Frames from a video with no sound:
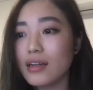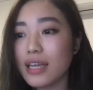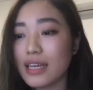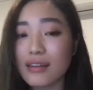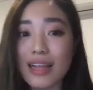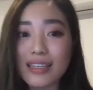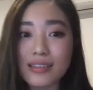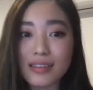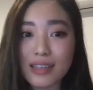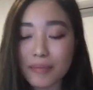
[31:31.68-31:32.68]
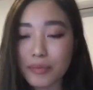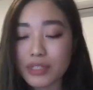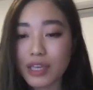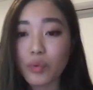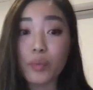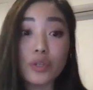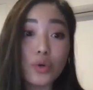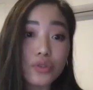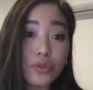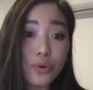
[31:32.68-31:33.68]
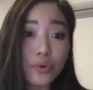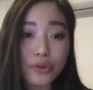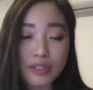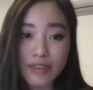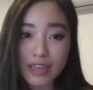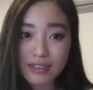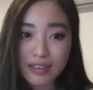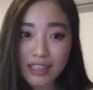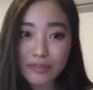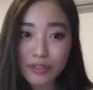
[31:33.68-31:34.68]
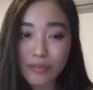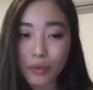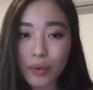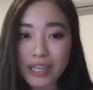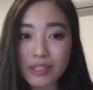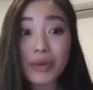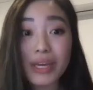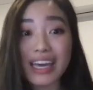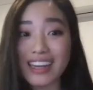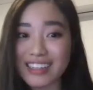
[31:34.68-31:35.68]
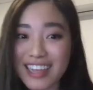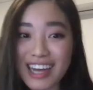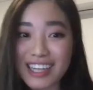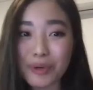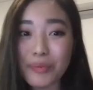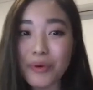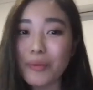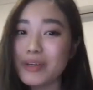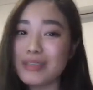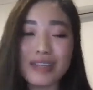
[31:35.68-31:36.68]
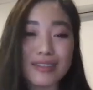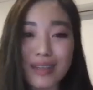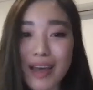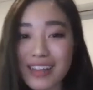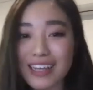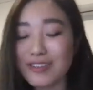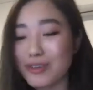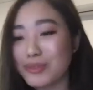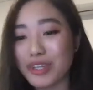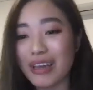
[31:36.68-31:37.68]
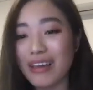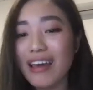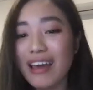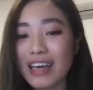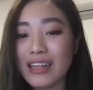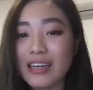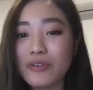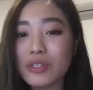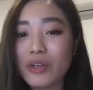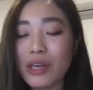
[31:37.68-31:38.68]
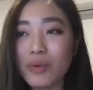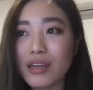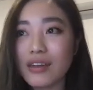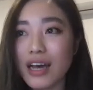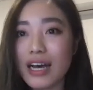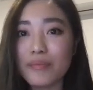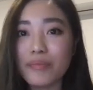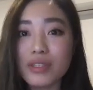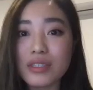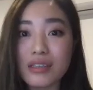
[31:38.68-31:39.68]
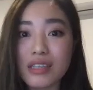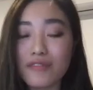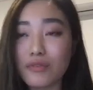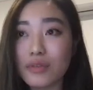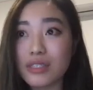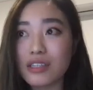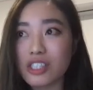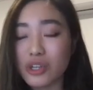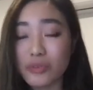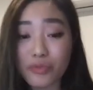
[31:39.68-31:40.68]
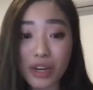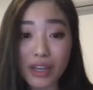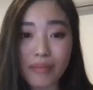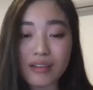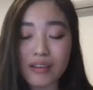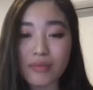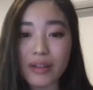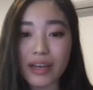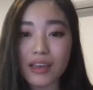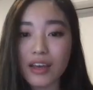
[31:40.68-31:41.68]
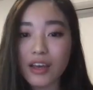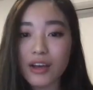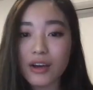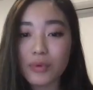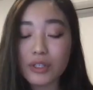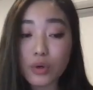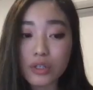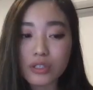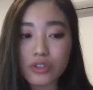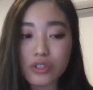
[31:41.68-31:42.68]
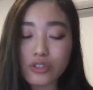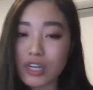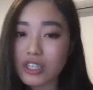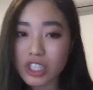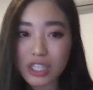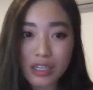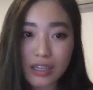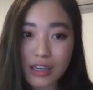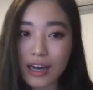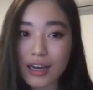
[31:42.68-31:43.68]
like a classic example is like when we talked to all these VCs for several weeks, we were getting attached. We were almost about to sign that term sheet. And then it was only when CSF was actually recommended, but like we talked to strategy